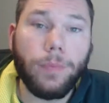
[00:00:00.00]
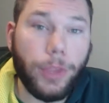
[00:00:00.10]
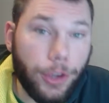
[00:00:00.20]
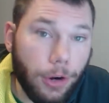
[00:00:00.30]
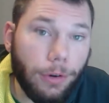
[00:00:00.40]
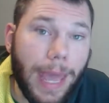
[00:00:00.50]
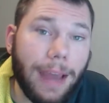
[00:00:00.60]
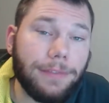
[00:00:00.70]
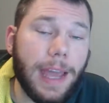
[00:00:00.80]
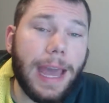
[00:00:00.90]
You don't
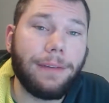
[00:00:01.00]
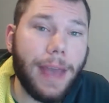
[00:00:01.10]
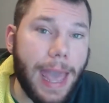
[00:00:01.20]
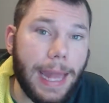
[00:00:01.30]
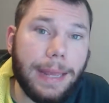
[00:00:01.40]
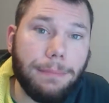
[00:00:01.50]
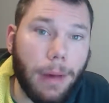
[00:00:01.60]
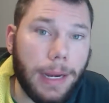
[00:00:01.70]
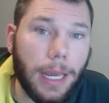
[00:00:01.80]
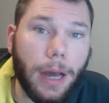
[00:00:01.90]
have to have any
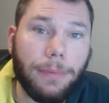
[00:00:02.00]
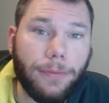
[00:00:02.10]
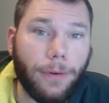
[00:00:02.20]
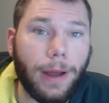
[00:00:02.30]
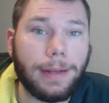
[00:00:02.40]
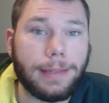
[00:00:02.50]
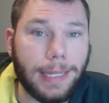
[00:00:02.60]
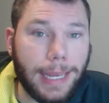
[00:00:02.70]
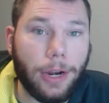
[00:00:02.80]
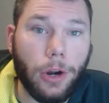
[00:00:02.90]
money up front to
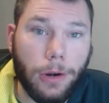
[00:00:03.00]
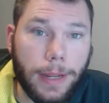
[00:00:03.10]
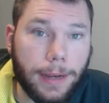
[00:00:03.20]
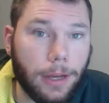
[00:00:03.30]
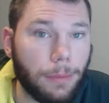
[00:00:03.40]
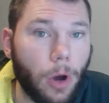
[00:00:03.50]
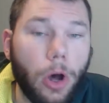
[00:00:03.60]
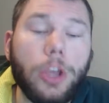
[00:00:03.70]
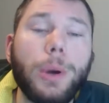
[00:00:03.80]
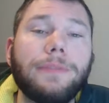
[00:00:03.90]
get earned income.
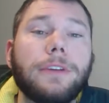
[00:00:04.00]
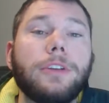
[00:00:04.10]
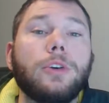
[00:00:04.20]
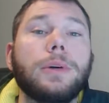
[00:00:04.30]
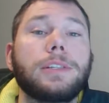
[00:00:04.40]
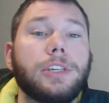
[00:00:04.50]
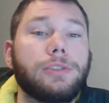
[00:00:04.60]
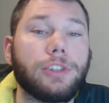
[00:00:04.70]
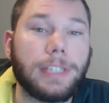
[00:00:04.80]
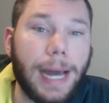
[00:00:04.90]
All you have to do is
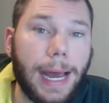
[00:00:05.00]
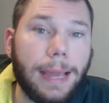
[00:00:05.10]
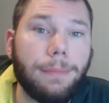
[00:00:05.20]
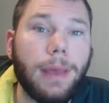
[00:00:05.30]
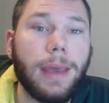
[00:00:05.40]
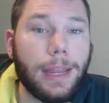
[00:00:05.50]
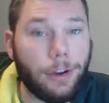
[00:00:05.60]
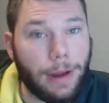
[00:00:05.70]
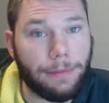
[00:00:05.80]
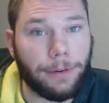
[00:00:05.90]
use your time and
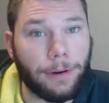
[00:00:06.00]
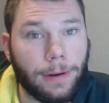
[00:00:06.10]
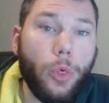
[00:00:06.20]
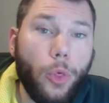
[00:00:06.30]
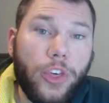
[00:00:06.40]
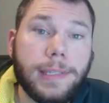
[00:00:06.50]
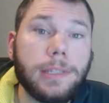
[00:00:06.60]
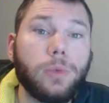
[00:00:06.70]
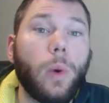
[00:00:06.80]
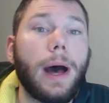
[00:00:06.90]
your effort. This
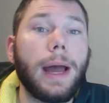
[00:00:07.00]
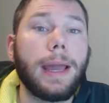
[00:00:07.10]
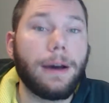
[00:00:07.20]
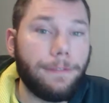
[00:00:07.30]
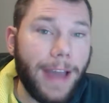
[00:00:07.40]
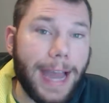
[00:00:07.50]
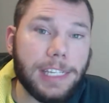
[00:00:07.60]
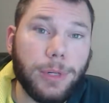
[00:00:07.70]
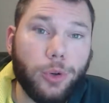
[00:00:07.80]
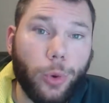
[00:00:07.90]
is why a
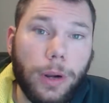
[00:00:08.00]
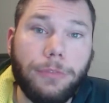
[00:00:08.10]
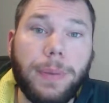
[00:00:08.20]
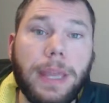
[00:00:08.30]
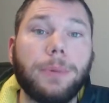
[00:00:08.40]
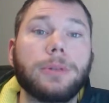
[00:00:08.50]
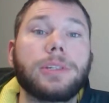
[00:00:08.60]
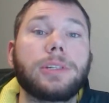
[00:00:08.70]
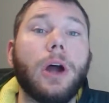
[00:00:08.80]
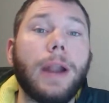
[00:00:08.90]
vast majority of people
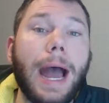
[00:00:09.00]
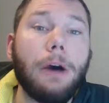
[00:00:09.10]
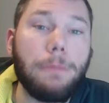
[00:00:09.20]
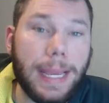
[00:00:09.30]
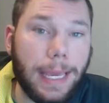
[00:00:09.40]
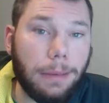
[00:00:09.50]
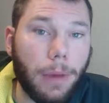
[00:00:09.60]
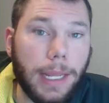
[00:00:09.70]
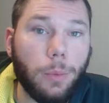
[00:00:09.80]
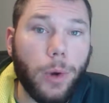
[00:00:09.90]
start out making
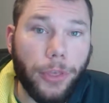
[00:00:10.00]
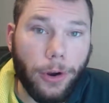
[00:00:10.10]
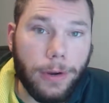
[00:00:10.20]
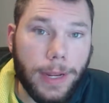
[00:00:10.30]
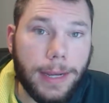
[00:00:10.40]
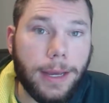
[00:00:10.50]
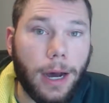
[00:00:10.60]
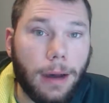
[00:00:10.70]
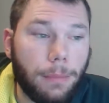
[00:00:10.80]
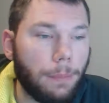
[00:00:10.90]
money with earned
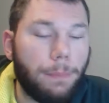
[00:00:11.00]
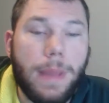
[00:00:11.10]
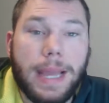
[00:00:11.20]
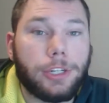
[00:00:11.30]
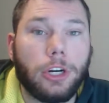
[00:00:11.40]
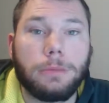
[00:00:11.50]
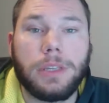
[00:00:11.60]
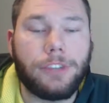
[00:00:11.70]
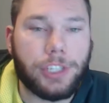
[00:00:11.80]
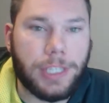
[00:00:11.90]
income in terms
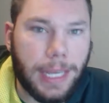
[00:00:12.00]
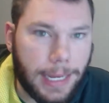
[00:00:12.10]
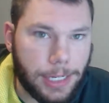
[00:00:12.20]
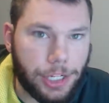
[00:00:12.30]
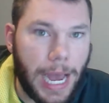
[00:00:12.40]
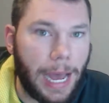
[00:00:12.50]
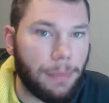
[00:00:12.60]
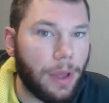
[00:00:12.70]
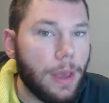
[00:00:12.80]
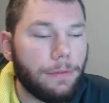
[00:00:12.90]
of just getting a
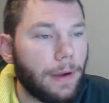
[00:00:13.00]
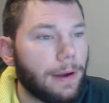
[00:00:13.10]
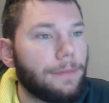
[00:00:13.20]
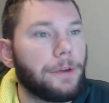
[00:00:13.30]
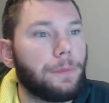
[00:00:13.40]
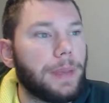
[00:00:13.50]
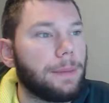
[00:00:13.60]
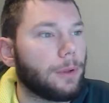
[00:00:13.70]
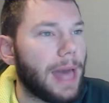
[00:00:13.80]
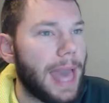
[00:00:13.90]
job. Very few
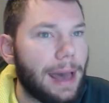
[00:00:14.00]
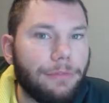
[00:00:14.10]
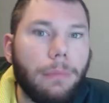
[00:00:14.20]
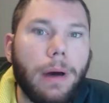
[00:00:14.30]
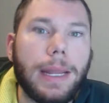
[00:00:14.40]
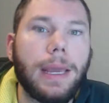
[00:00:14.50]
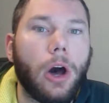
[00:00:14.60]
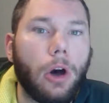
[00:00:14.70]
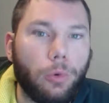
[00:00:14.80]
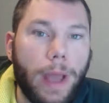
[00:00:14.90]
people have money
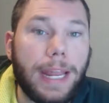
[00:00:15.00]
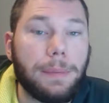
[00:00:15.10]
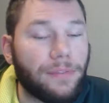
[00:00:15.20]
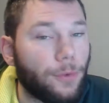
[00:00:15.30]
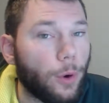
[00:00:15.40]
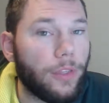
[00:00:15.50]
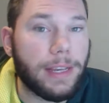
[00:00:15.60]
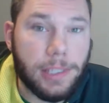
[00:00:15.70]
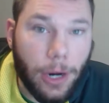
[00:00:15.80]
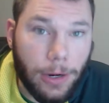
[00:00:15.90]
already before they
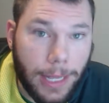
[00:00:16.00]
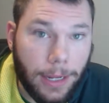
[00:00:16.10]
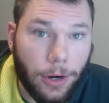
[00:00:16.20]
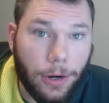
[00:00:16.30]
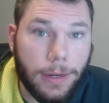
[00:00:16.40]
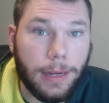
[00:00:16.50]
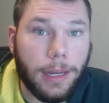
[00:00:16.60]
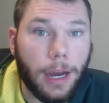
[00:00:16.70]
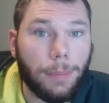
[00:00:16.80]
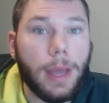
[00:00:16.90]
start getting earned
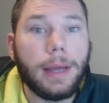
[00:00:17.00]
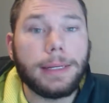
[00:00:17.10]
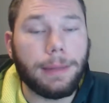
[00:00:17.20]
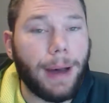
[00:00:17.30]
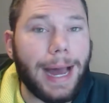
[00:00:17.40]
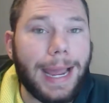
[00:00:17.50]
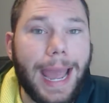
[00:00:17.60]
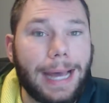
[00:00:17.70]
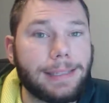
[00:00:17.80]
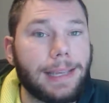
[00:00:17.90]
income to buy
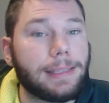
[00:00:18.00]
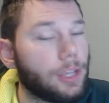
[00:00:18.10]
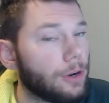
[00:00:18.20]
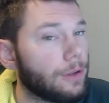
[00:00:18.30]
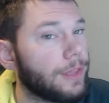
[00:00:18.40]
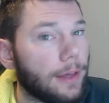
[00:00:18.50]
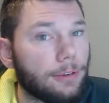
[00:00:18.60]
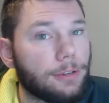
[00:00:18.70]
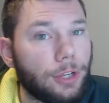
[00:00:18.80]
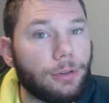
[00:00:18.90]
assets to earn the
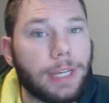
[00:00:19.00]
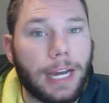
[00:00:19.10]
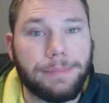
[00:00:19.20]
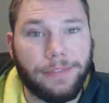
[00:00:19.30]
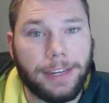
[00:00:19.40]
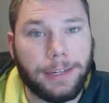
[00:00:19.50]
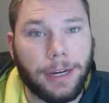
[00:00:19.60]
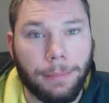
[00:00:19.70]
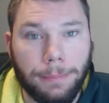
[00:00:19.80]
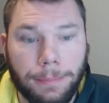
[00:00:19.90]
other two types of
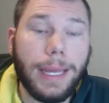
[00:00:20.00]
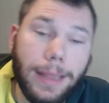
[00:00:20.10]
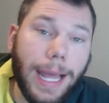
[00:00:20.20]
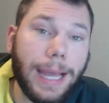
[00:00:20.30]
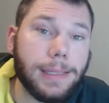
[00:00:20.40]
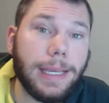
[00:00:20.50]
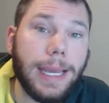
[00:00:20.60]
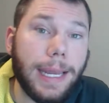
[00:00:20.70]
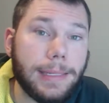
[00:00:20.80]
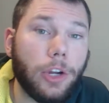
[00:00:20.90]
income. And lastly,
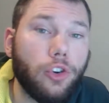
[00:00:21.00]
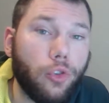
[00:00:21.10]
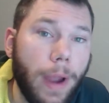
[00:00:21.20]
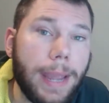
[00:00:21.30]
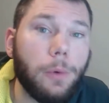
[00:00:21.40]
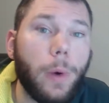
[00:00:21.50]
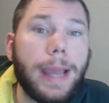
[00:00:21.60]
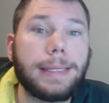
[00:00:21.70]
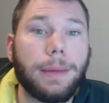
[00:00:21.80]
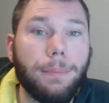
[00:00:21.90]
it is a great
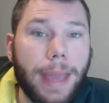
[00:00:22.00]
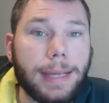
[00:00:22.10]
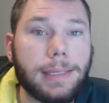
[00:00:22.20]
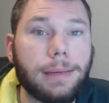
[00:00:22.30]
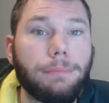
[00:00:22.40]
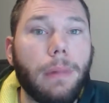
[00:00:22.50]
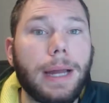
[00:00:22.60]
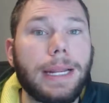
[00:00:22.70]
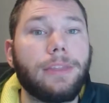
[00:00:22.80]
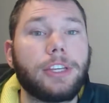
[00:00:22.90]
way to make some
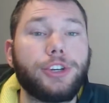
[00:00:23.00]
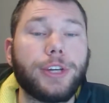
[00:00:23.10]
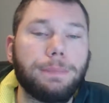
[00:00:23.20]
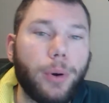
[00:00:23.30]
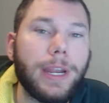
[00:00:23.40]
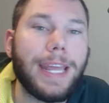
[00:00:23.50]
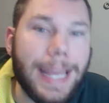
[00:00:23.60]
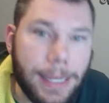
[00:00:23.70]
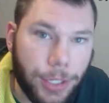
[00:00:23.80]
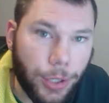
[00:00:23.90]
money that you can put
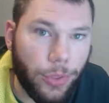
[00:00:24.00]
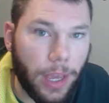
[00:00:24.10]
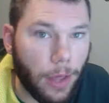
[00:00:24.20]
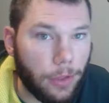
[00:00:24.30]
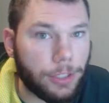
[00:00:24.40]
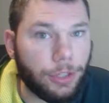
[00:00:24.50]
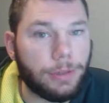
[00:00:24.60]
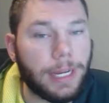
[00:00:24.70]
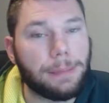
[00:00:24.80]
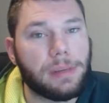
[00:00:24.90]
into the other two
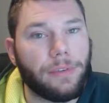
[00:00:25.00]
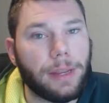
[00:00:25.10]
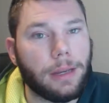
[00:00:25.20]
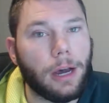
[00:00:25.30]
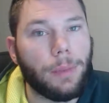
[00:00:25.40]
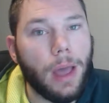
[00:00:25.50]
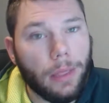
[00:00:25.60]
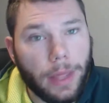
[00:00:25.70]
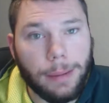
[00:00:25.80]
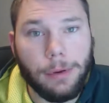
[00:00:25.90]
types of income
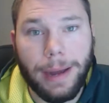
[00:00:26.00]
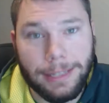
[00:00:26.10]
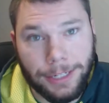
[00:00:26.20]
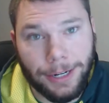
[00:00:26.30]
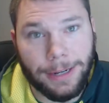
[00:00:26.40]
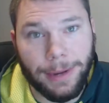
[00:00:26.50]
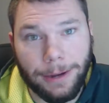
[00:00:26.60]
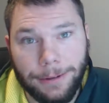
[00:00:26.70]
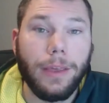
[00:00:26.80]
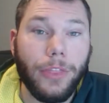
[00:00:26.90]
that I'm about to talk
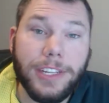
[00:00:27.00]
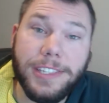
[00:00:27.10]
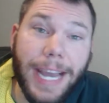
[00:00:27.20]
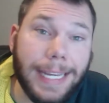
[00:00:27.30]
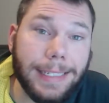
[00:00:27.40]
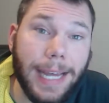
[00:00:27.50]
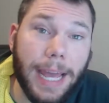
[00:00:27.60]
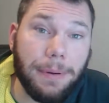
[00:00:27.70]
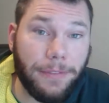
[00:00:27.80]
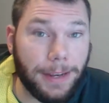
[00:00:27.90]
about. The second
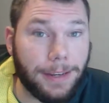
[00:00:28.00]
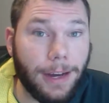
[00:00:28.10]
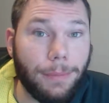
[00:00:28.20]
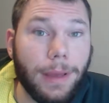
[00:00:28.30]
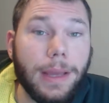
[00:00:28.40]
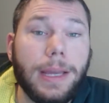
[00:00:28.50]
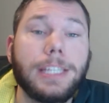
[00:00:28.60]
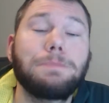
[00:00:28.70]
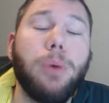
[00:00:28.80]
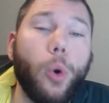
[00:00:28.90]
type of income
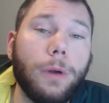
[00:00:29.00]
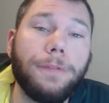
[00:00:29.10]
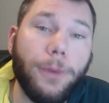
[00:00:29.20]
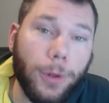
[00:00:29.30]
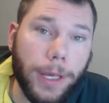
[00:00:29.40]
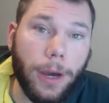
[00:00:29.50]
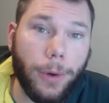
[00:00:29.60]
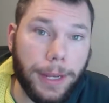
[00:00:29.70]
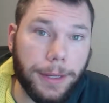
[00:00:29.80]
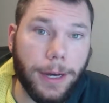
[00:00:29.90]
is portfolio
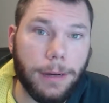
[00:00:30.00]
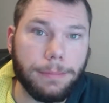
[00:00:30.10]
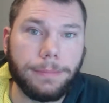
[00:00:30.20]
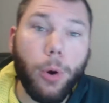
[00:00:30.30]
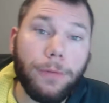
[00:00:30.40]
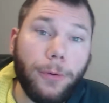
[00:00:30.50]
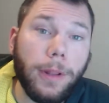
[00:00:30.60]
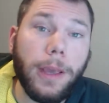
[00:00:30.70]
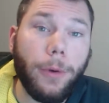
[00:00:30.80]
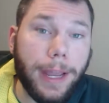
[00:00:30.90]
income.
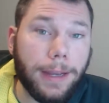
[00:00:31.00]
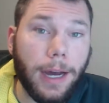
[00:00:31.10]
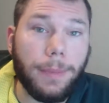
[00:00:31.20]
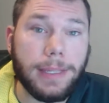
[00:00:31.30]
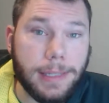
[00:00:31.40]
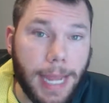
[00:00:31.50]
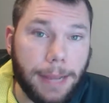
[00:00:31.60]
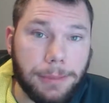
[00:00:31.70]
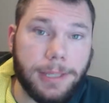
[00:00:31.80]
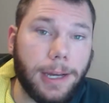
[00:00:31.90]
Portfolio income is
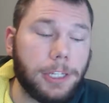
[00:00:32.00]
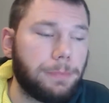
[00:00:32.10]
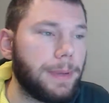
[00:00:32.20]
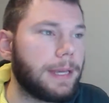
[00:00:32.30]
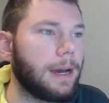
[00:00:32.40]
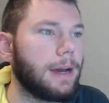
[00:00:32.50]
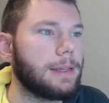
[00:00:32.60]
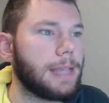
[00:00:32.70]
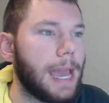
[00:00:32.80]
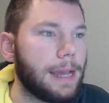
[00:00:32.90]
named such
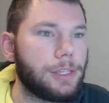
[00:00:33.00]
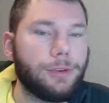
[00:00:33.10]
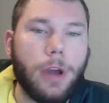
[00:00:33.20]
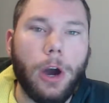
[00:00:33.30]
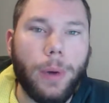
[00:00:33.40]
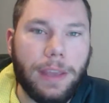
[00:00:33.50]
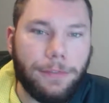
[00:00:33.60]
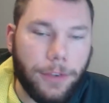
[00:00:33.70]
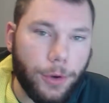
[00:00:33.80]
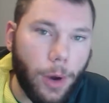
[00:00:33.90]
because, as you know,
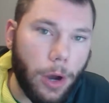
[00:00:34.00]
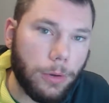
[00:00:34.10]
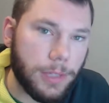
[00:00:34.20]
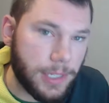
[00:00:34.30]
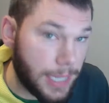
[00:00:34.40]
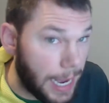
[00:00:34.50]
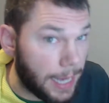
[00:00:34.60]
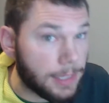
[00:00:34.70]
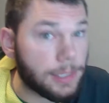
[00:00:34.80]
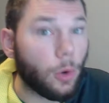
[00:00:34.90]
if you own
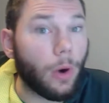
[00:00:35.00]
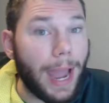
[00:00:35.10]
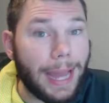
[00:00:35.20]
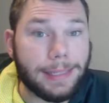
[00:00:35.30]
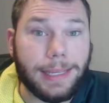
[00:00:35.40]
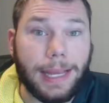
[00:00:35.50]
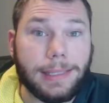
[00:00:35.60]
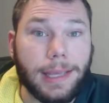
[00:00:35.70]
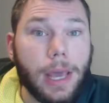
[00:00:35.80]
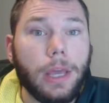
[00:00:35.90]
stocks or
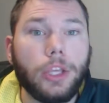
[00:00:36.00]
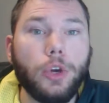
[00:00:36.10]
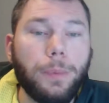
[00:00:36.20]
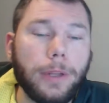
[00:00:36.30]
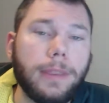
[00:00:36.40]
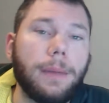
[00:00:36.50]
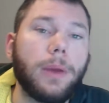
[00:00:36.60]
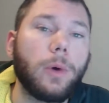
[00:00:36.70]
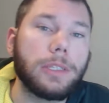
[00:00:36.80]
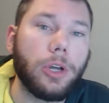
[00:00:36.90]
assets, you put them
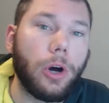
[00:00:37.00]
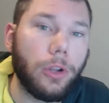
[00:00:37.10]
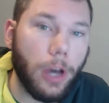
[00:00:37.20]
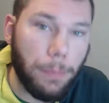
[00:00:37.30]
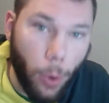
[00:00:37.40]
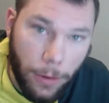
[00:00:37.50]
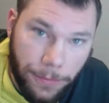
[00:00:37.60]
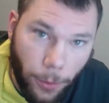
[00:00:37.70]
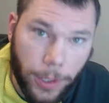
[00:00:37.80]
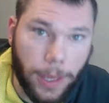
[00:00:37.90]
in what's called a
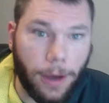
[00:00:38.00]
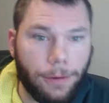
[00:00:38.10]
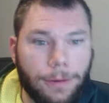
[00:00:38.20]
portfolio.